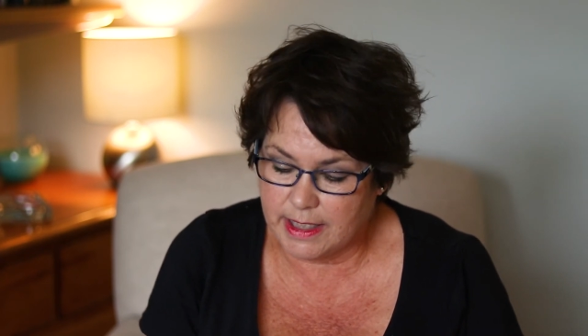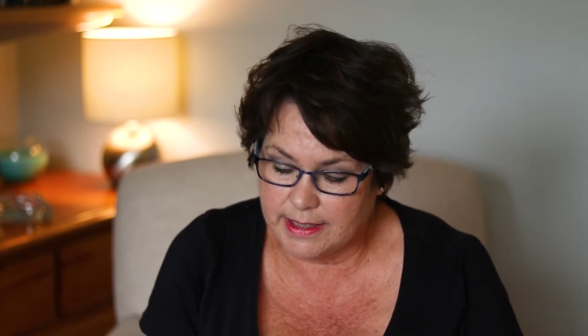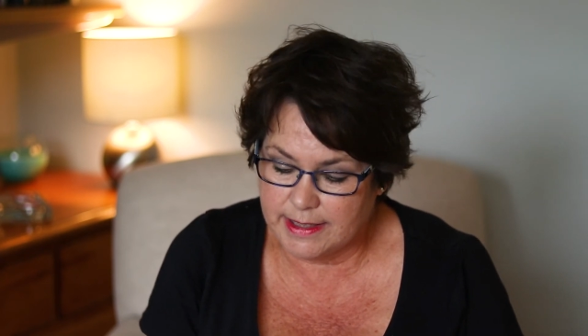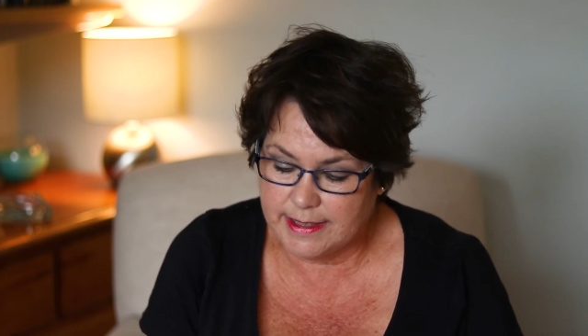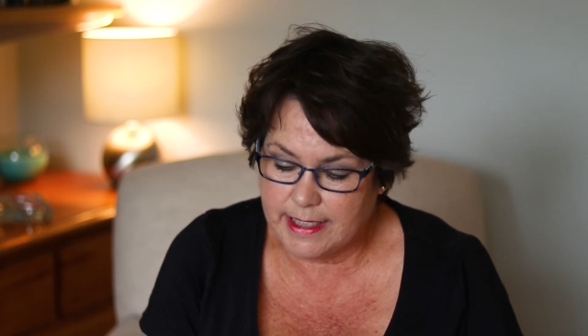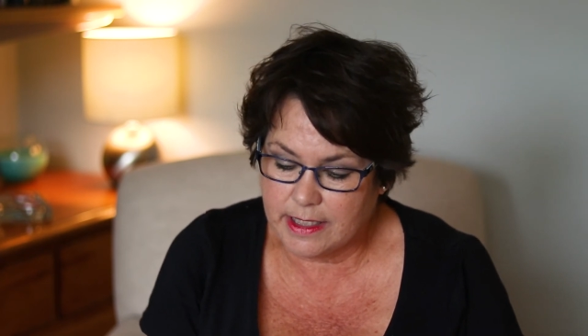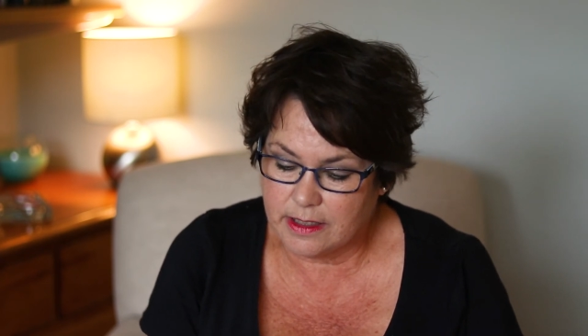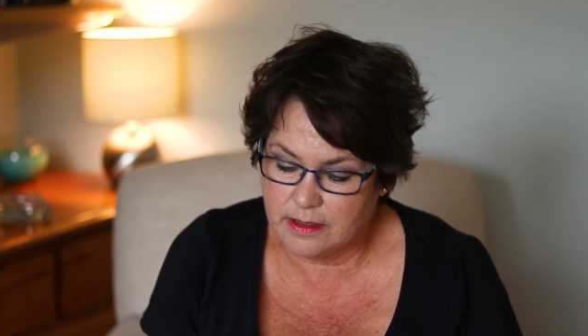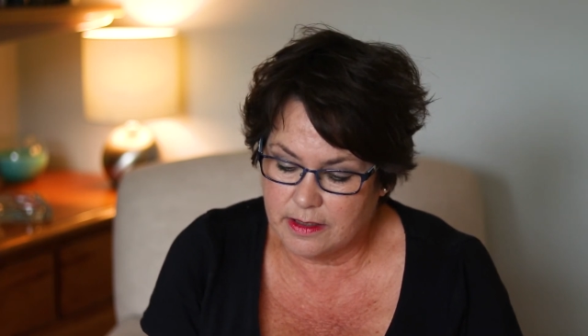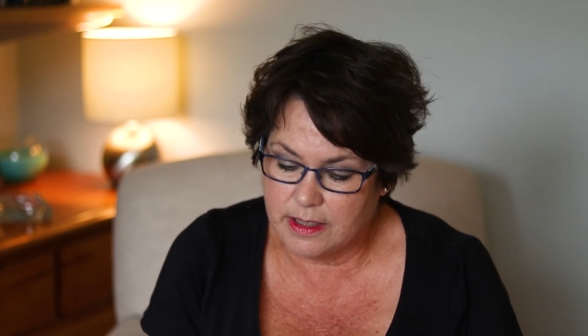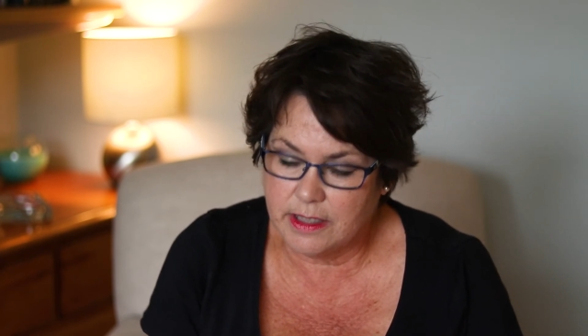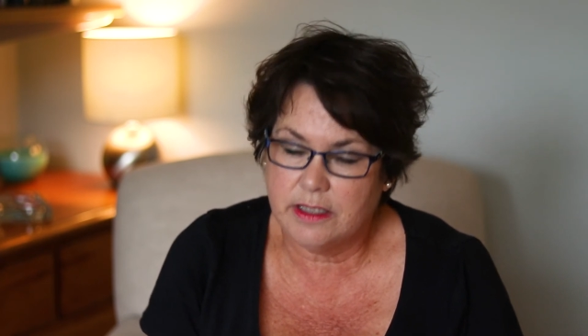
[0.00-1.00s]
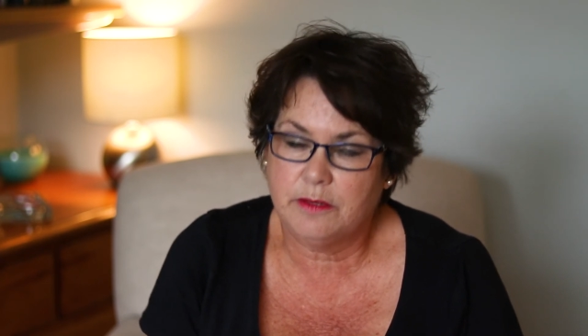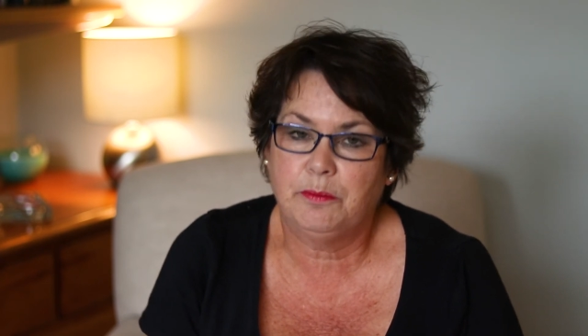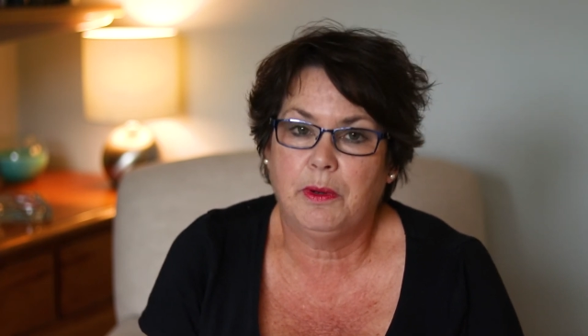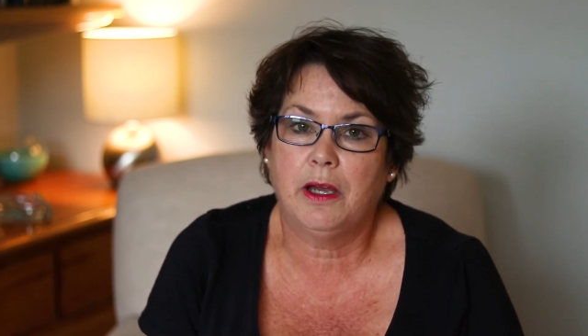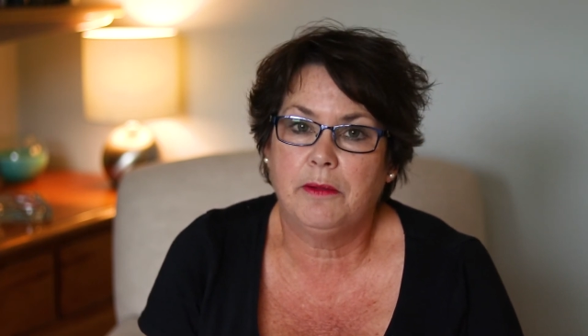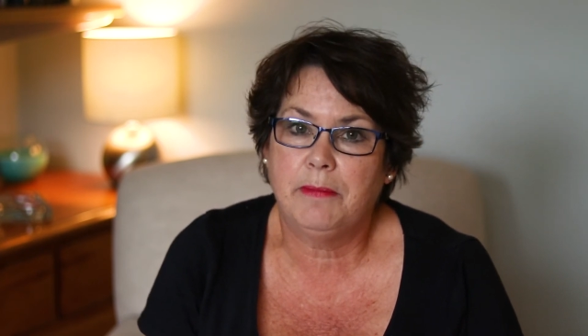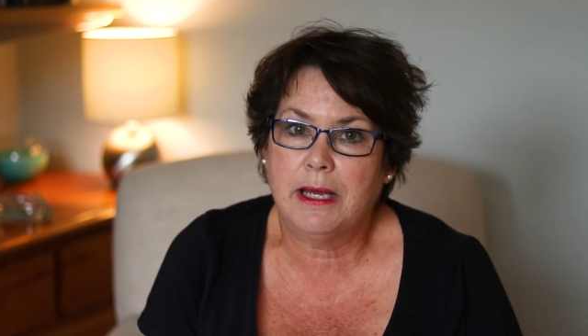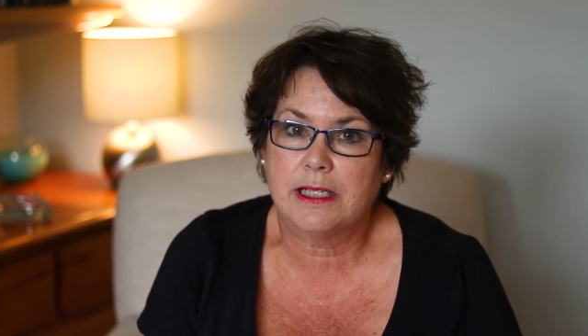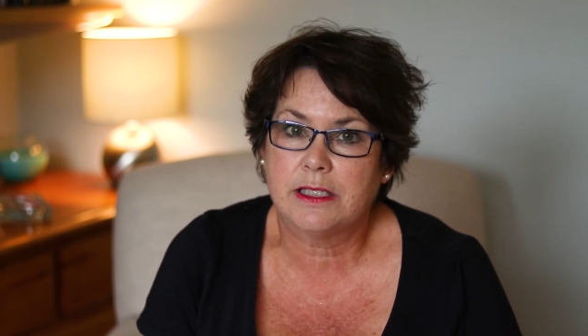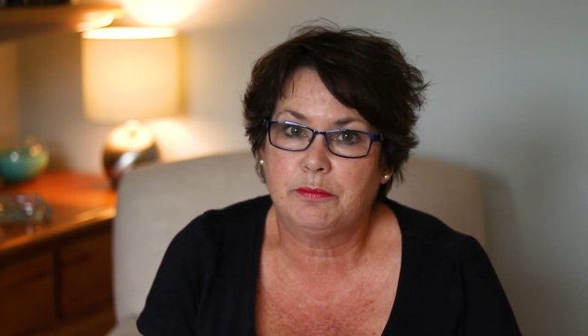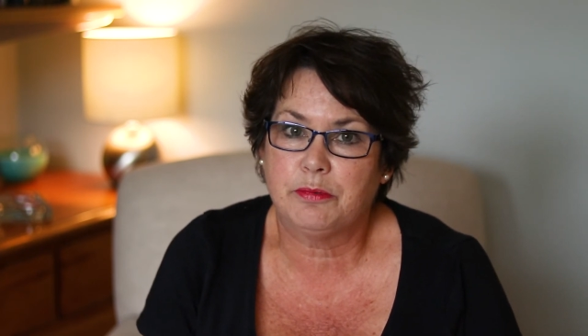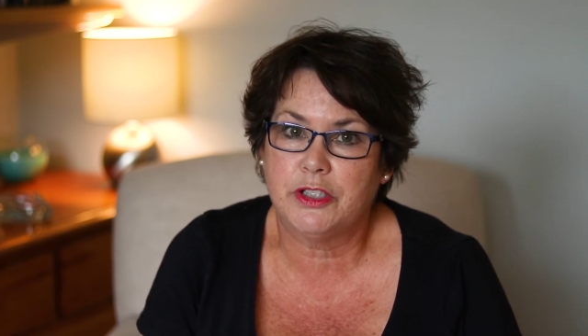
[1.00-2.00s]
and seconded by
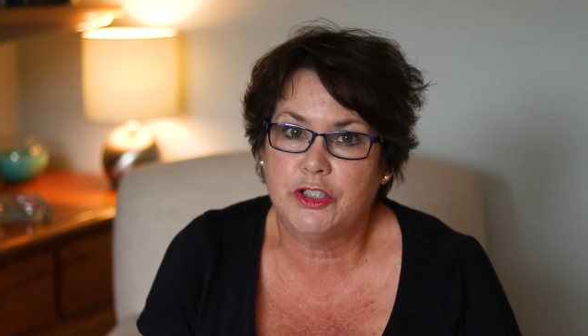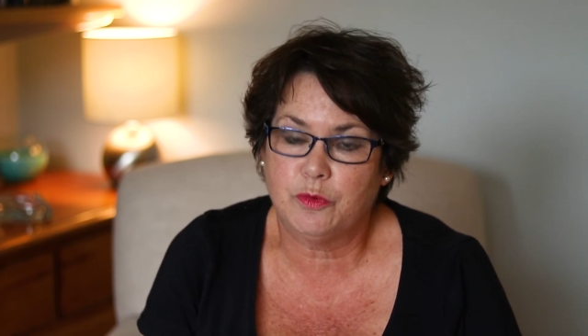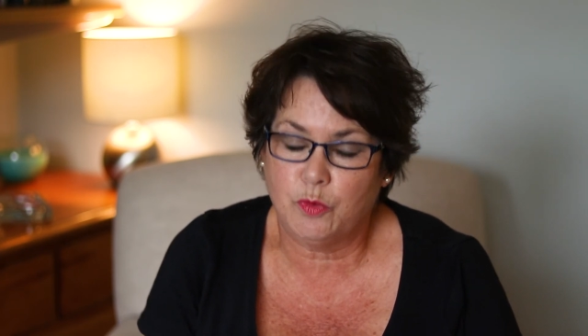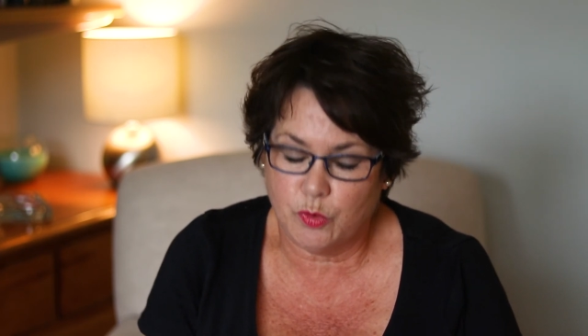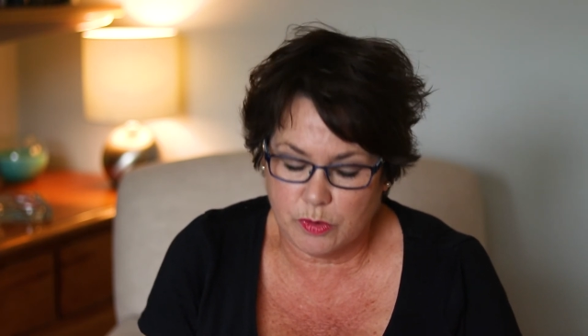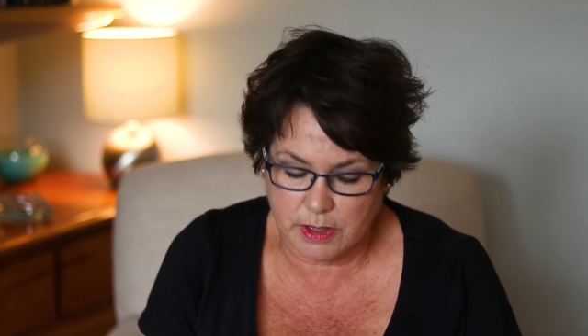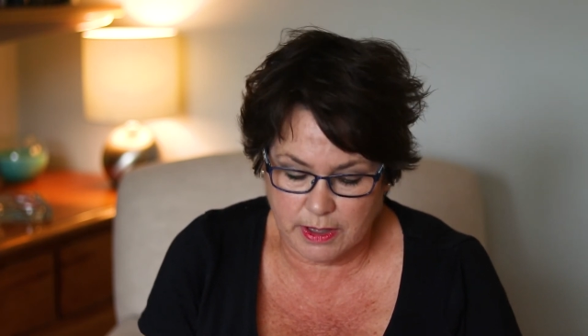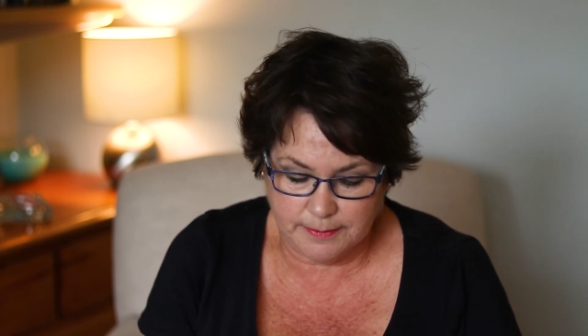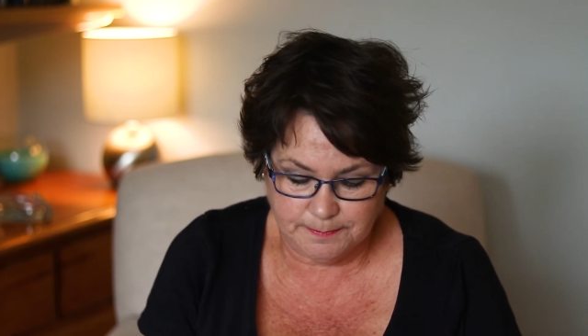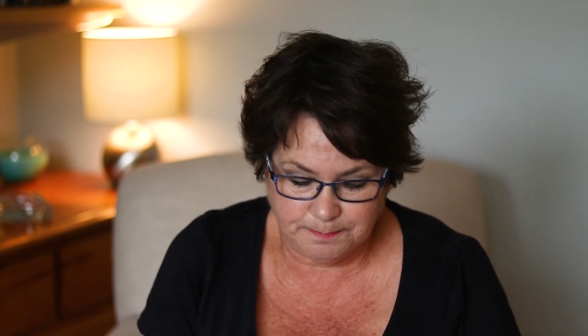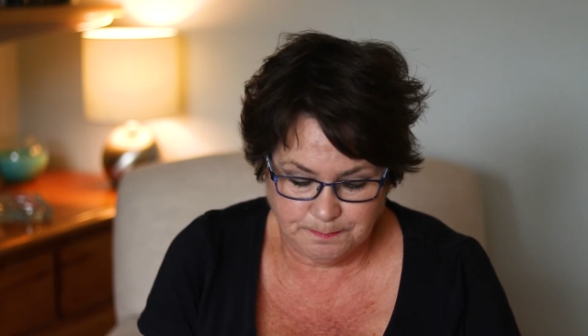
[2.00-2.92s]
Matt Bridgewater.